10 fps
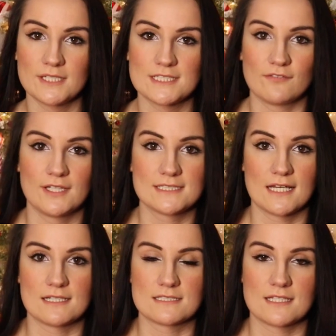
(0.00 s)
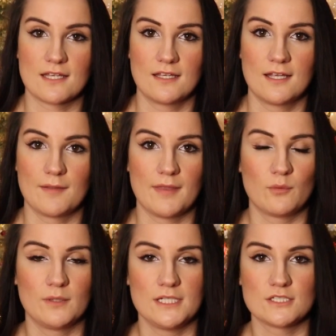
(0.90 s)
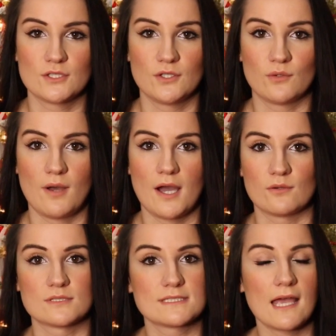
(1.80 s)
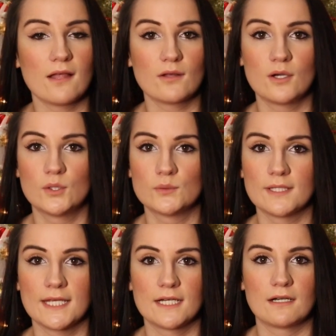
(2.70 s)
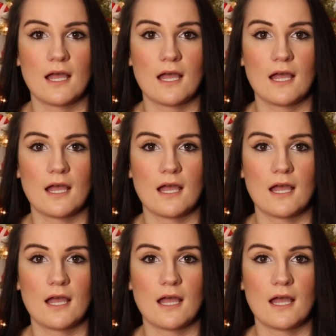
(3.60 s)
definitely taught us that we need to know how to style our own hair,